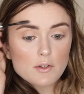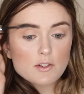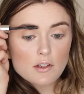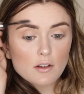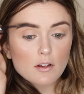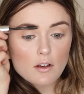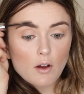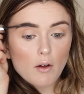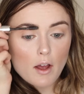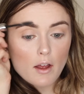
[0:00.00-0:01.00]
just gonna
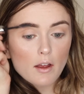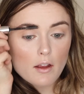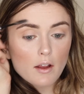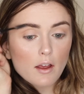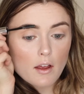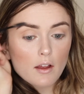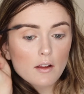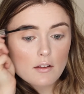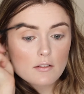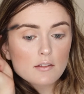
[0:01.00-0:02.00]
go ahead
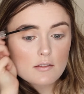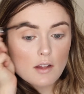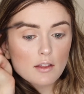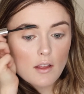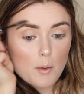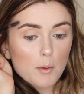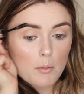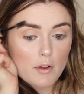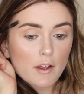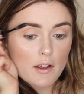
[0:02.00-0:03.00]
and set them in
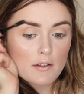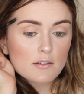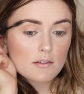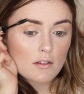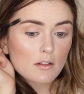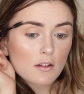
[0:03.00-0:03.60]
place